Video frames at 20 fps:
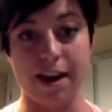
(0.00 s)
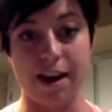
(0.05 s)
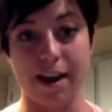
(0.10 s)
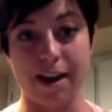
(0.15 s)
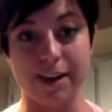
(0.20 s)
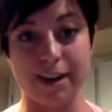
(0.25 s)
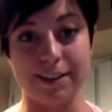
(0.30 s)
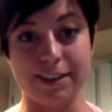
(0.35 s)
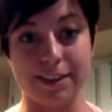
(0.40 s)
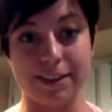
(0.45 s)

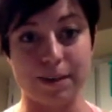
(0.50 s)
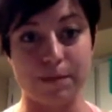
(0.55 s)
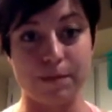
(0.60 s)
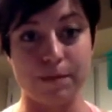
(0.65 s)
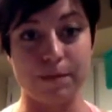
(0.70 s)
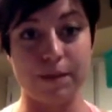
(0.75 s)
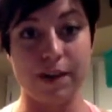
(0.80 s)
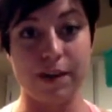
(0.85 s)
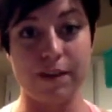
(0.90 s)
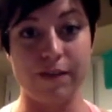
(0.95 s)
and
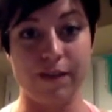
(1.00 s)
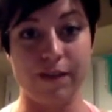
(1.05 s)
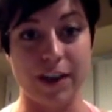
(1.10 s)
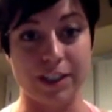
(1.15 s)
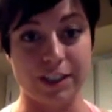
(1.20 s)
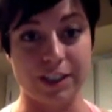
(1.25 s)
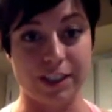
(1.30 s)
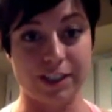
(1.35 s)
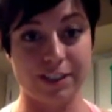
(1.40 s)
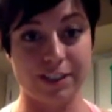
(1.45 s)
some
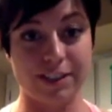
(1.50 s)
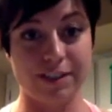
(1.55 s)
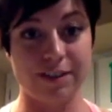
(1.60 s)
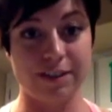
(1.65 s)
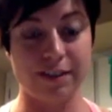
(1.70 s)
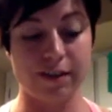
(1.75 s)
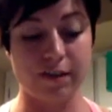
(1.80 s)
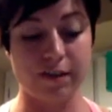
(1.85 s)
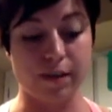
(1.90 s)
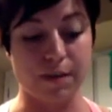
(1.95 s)
veggies
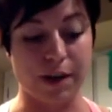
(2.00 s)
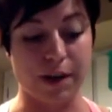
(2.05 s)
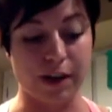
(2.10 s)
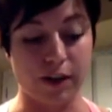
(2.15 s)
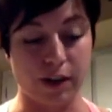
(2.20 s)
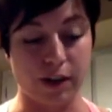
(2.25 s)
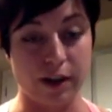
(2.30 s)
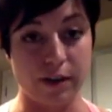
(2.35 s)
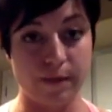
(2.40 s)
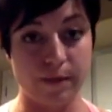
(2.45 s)
for my
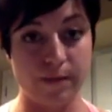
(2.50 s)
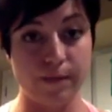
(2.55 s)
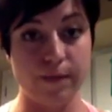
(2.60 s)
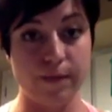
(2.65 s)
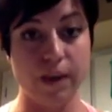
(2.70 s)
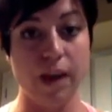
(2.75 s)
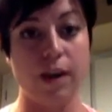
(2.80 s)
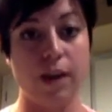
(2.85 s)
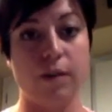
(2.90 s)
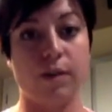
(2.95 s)
green.
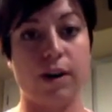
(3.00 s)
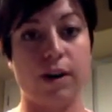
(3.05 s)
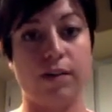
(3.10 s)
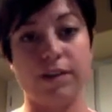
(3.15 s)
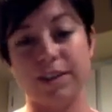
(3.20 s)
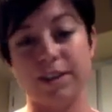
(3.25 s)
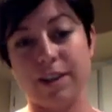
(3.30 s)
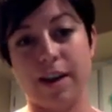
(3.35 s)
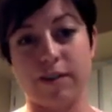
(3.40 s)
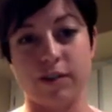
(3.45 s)

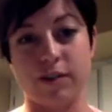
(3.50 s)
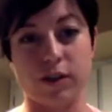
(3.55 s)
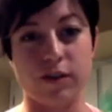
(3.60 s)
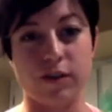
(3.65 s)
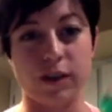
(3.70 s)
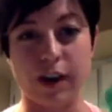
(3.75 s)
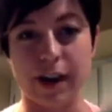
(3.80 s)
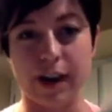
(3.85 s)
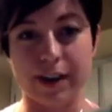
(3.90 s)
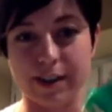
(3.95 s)
Whatever's left
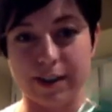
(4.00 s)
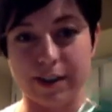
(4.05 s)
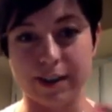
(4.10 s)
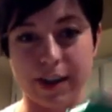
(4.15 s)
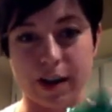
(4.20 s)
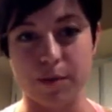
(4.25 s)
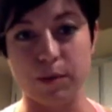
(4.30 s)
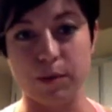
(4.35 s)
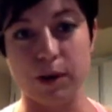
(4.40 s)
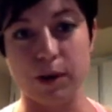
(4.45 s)
over, I can just
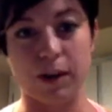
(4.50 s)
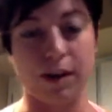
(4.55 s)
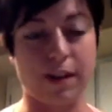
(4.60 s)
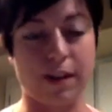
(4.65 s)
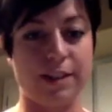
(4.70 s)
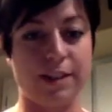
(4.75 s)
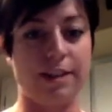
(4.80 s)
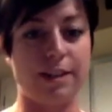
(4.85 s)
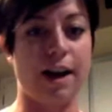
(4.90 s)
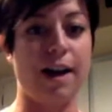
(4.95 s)
kind of put it on
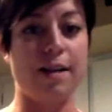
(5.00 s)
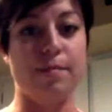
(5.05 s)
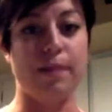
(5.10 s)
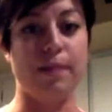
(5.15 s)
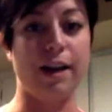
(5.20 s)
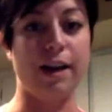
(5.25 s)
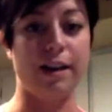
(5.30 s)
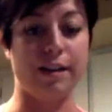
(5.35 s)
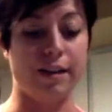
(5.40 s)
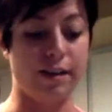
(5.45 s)
the side and
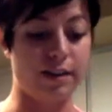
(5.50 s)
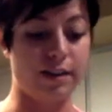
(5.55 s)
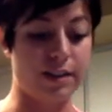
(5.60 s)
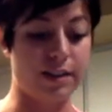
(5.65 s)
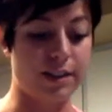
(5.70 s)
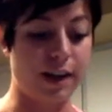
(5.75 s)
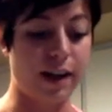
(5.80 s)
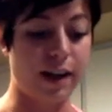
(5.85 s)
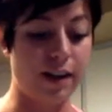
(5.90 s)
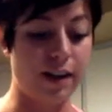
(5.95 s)
make a little
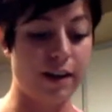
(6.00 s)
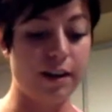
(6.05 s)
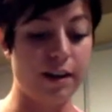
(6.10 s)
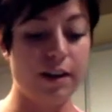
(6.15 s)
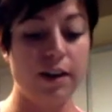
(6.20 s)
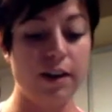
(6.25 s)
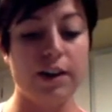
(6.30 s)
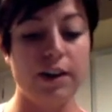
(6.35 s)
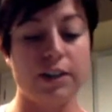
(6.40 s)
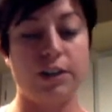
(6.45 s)
salad.
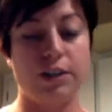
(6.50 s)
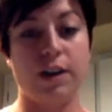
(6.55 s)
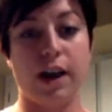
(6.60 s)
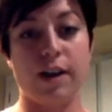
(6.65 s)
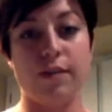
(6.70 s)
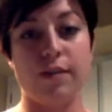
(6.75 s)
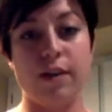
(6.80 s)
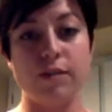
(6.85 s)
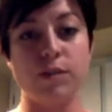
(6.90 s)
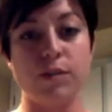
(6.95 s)
So you kind
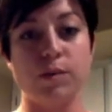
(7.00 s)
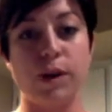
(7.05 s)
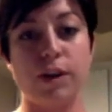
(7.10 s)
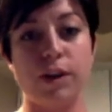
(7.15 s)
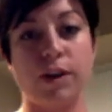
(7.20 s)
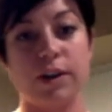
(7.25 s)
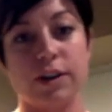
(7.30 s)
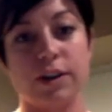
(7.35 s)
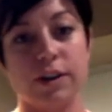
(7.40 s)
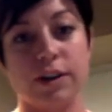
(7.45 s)
of have to work
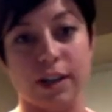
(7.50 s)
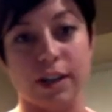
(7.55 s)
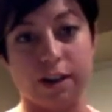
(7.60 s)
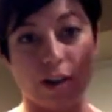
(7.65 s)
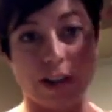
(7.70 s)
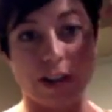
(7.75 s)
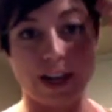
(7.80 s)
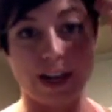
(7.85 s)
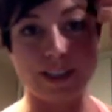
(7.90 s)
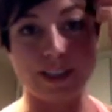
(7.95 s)
around your dinner.
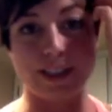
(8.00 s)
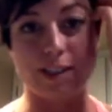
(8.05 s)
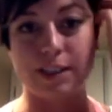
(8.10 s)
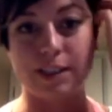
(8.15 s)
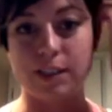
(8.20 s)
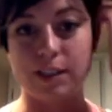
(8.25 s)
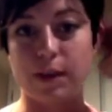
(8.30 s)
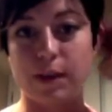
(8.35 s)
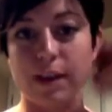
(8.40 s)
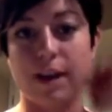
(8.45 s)
That is the
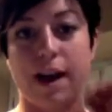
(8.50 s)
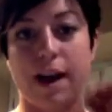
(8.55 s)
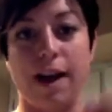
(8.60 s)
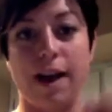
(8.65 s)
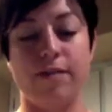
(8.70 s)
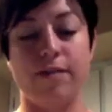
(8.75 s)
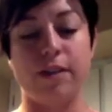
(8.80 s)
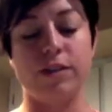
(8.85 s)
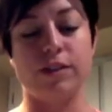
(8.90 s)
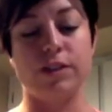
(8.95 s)
easiest way that
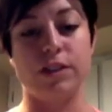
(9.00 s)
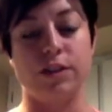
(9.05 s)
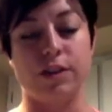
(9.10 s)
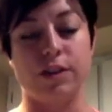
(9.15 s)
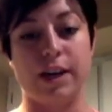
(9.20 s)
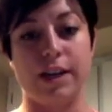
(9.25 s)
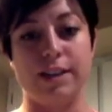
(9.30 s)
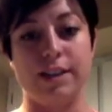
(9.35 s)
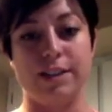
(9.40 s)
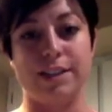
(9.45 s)
I've found to do
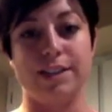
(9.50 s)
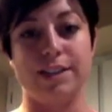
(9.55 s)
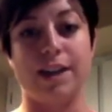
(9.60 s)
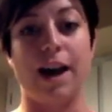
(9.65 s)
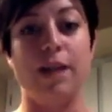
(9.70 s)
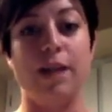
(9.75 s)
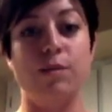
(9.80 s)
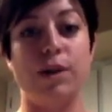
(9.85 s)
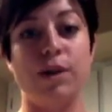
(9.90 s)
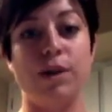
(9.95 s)
it.
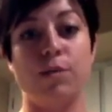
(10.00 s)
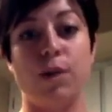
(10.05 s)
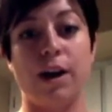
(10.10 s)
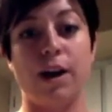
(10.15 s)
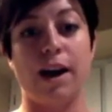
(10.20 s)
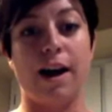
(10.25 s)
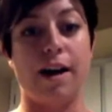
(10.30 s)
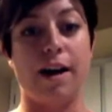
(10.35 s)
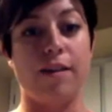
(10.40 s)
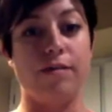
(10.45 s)
Decide what you want
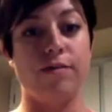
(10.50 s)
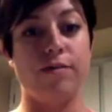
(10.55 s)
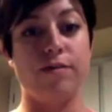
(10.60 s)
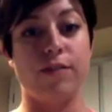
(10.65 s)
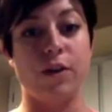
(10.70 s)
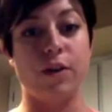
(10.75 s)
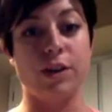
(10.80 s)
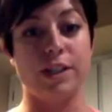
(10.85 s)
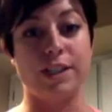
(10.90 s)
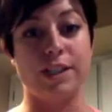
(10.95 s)
to have
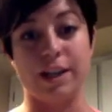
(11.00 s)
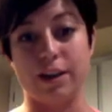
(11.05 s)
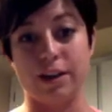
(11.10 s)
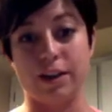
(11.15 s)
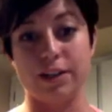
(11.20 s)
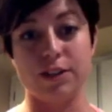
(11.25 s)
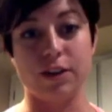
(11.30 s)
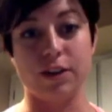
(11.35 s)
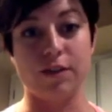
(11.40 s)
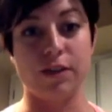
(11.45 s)
for dinner.
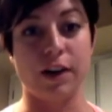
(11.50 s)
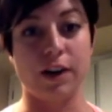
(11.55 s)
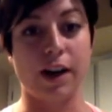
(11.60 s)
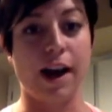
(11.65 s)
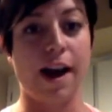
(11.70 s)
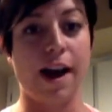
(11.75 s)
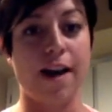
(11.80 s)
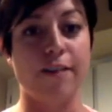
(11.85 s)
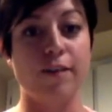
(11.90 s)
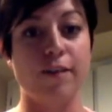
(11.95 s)
So if you're going to
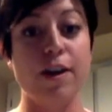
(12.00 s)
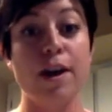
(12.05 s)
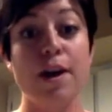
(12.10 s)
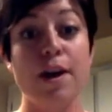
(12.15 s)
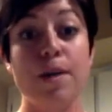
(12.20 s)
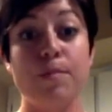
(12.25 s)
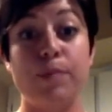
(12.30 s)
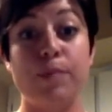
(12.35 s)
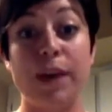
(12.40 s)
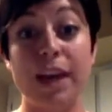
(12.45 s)
have
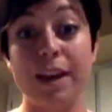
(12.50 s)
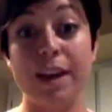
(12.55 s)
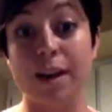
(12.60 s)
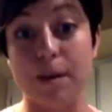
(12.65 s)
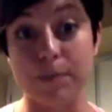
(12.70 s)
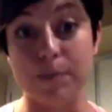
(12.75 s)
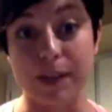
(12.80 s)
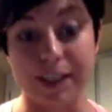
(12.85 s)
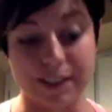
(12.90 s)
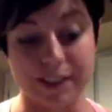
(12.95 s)

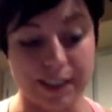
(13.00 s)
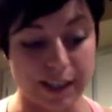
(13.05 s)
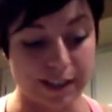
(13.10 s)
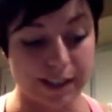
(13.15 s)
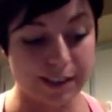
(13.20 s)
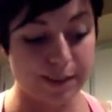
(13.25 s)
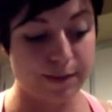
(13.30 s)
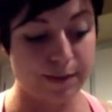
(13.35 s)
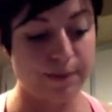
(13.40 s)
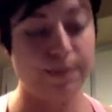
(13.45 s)
pita
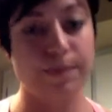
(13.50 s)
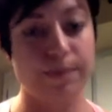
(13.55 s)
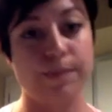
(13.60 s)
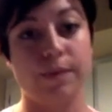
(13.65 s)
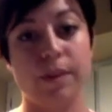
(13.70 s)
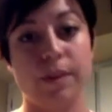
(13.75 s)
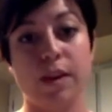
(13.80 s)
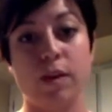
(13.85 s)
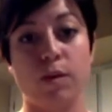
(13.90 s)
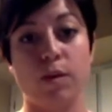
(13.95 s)
pizzas.
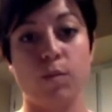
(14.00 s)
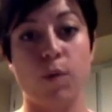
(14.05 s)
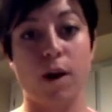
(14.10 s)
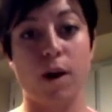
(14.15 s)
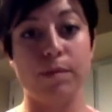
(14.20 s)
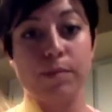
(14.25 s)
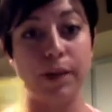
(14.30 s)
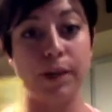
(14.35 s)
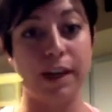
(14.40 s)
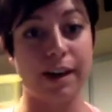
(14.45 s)

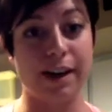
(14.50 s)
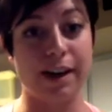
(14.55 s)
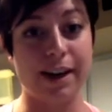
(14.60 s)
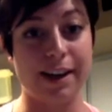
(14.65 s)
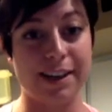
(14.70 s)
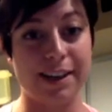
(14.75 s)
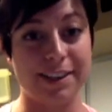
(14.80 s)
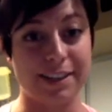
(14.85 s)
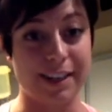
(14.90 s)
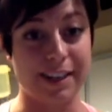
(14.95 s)
One pita
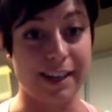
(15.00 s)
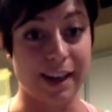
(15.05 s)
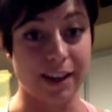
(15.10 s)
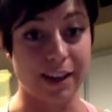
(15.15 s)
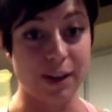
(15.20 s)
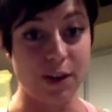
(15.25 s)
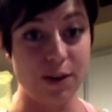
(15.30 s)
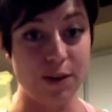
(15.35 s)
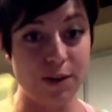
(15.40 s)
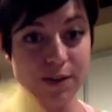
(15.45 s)
is a
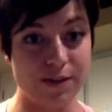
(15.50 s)
yellow.